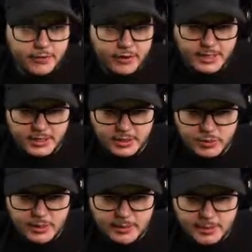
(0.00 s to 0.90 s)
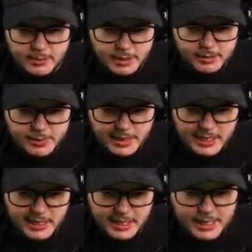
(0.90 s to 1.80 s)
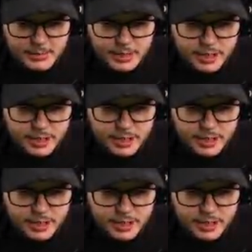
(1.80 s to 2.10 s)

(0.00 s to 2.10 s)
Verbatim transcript: wise though, is what I'm talking about. Uh, I guess we can talk